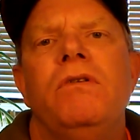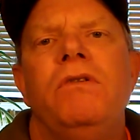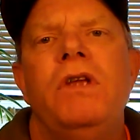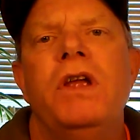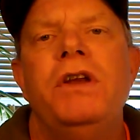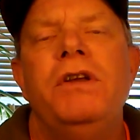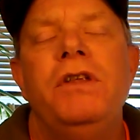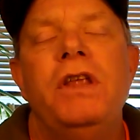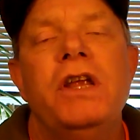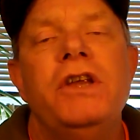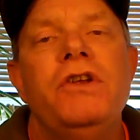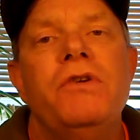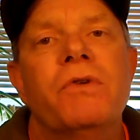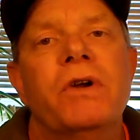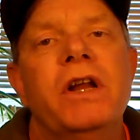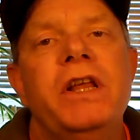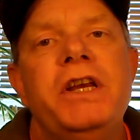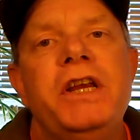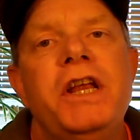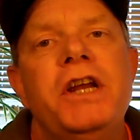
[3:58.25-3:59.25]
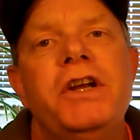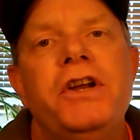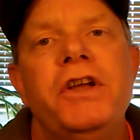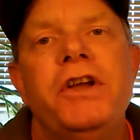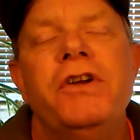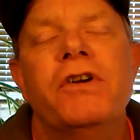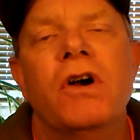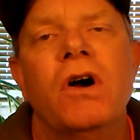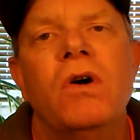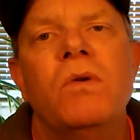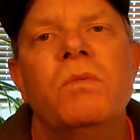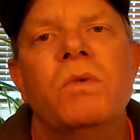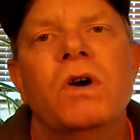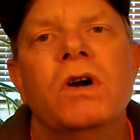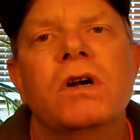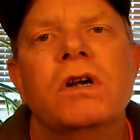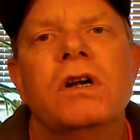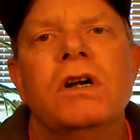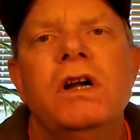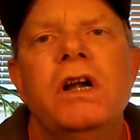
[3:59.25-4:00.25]
then you really need to do your
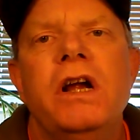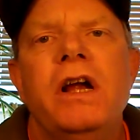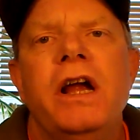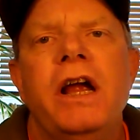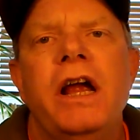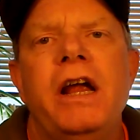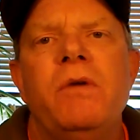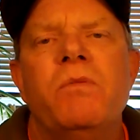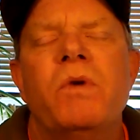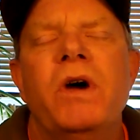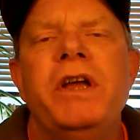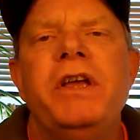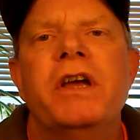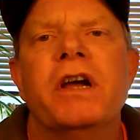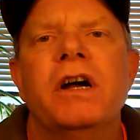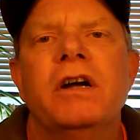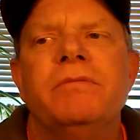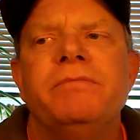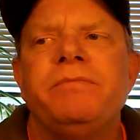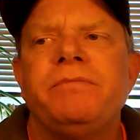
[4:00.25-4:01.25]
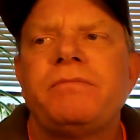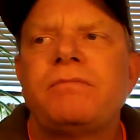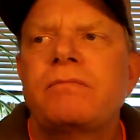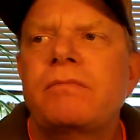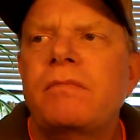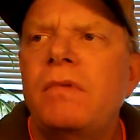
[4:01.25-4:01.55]
homework and wake up.